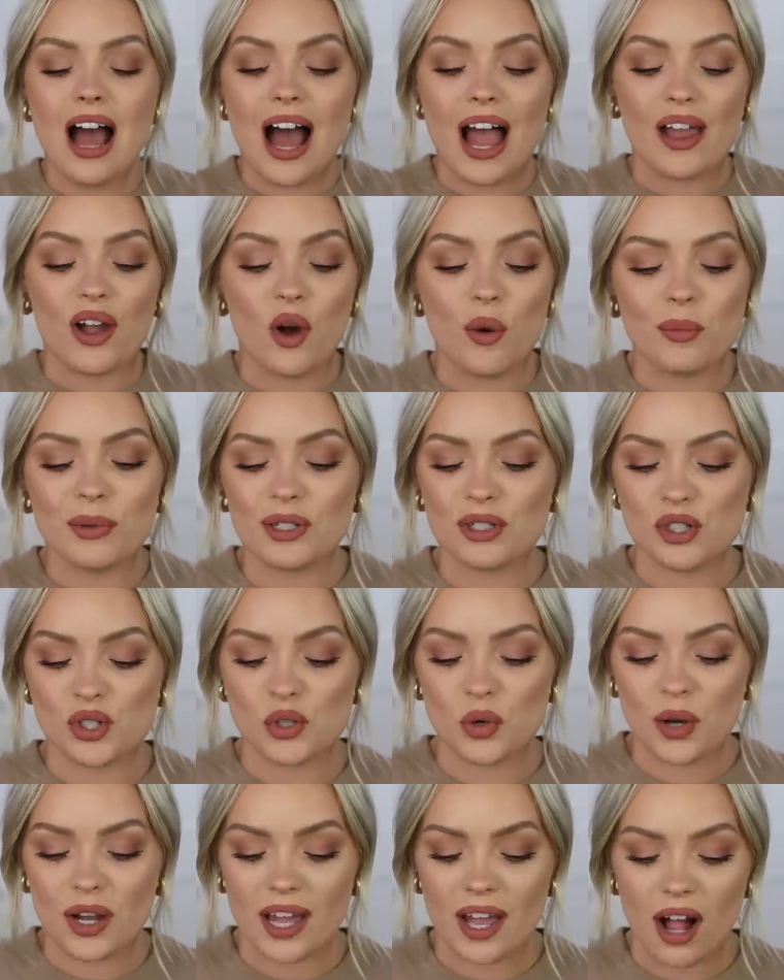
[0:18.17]
I hope you
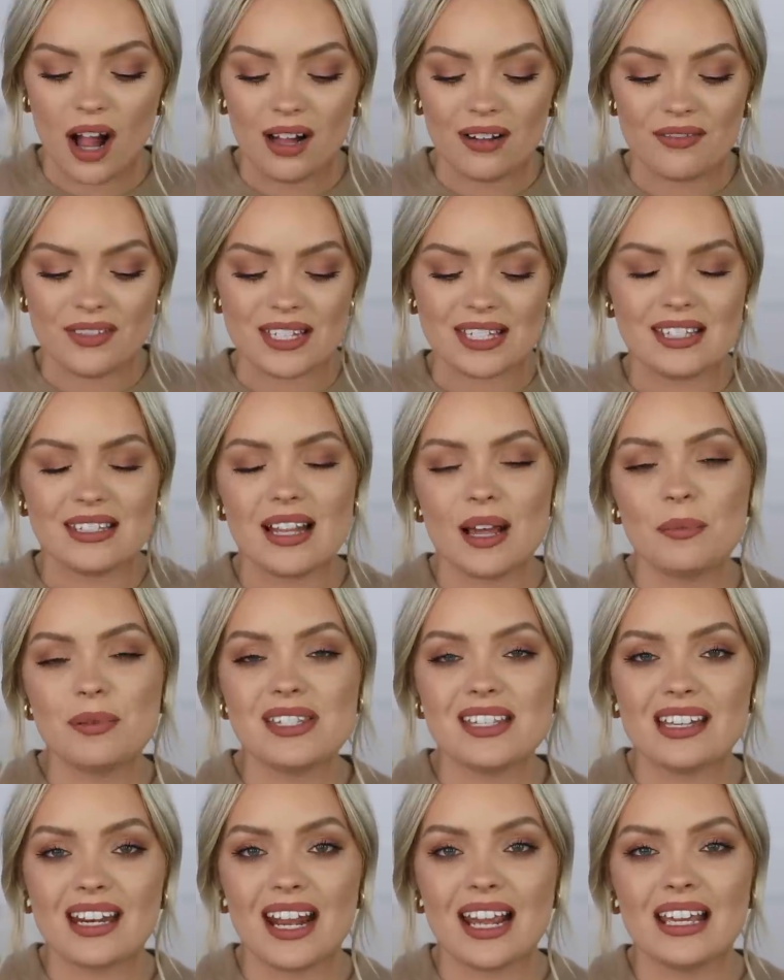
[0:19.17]
enjoy all of the steps
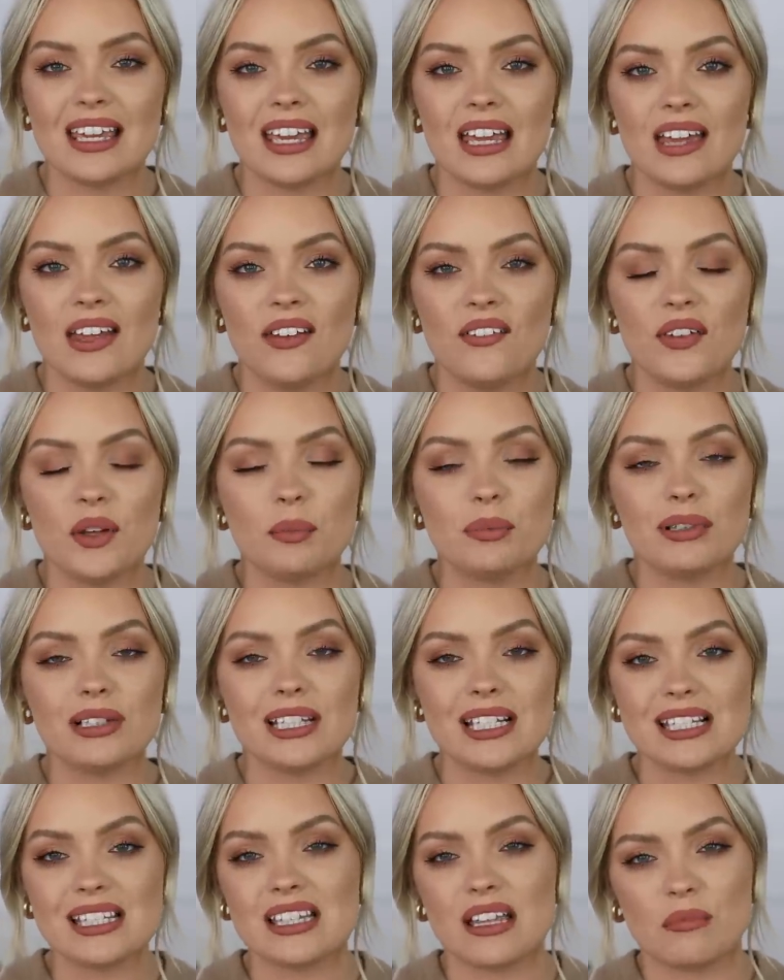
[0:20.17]
that I give.
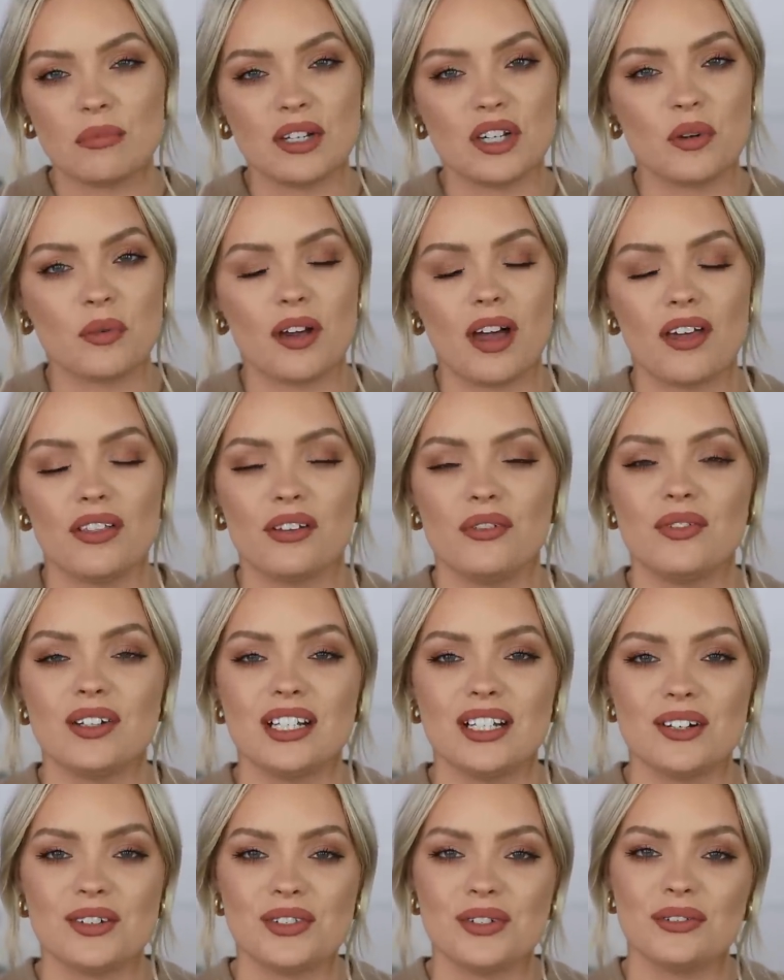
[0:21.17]
Please let me know what other
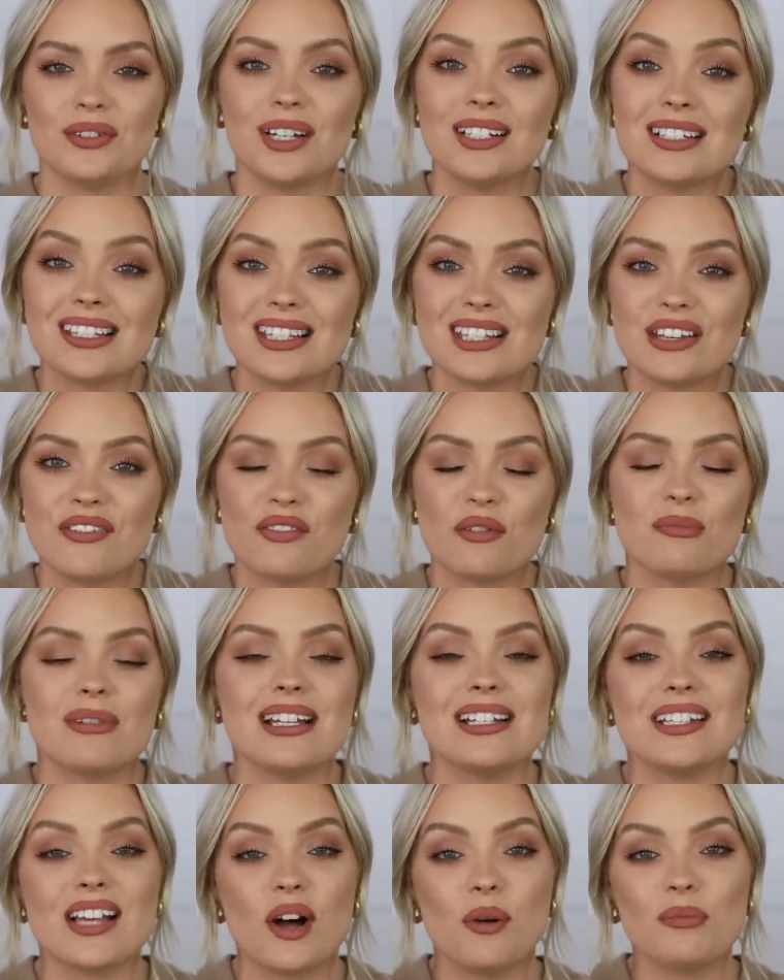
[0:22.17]
videos you'd like to see from
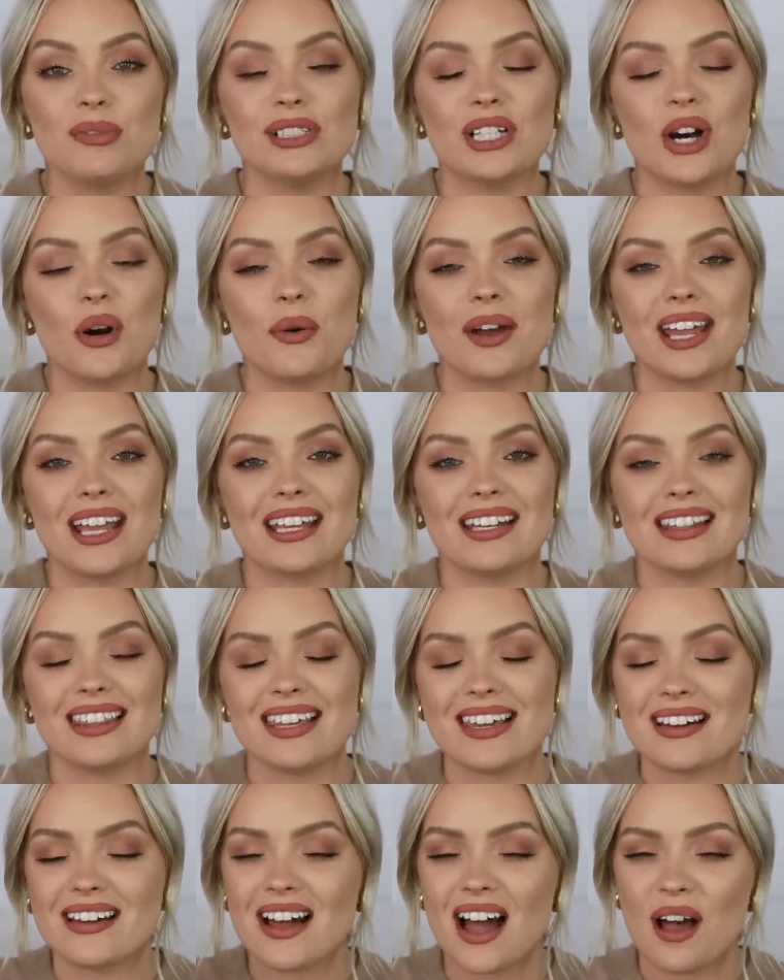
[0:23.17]
me down below in
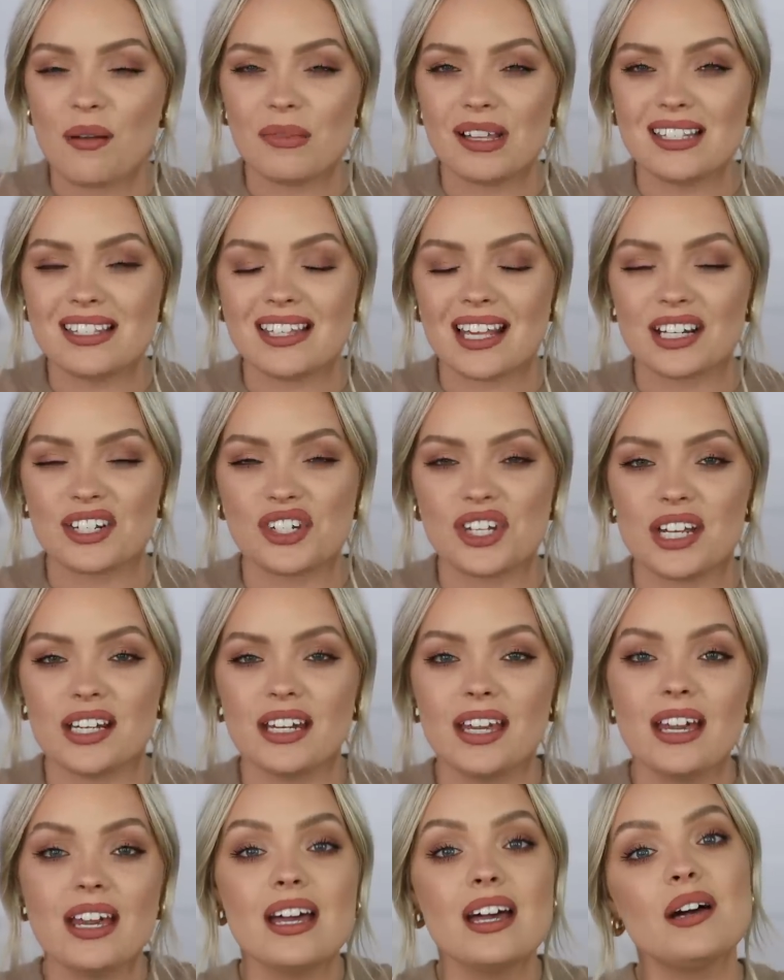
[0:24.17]
the comment section.